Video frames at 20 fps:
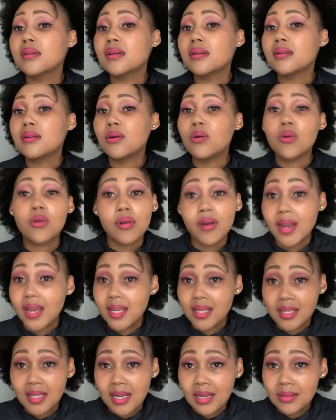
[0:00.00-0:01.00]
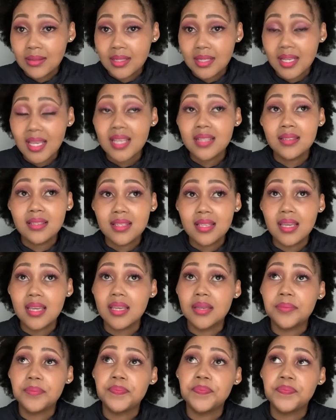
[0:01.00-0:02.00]
or cry it out and say,
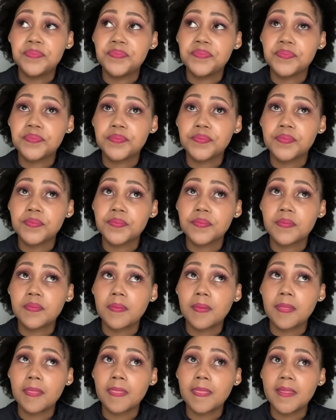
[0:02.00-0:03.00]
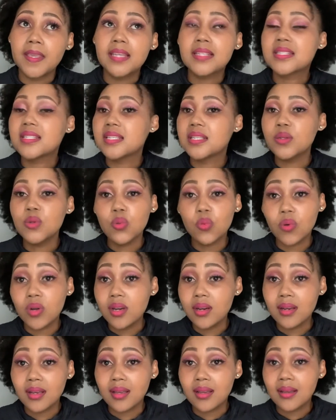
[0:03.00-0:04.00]
it didn't
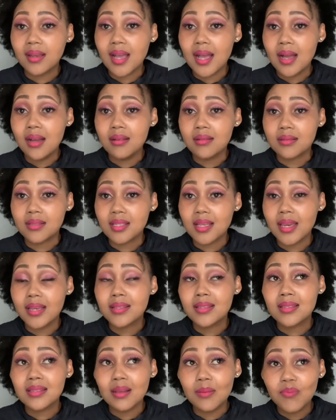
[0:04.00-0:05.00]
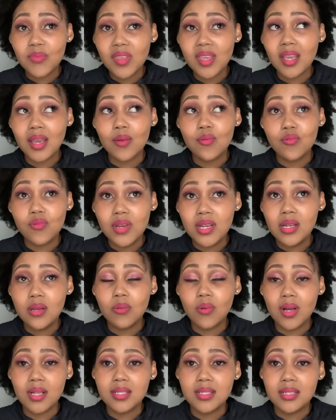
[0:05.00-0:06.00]
work out. It's something I really
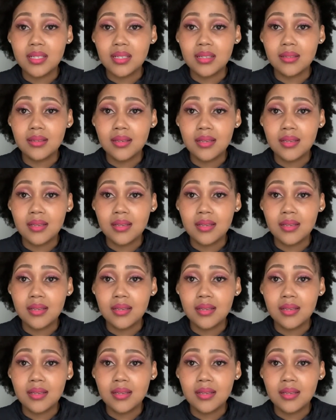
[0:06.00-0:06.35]
wanted,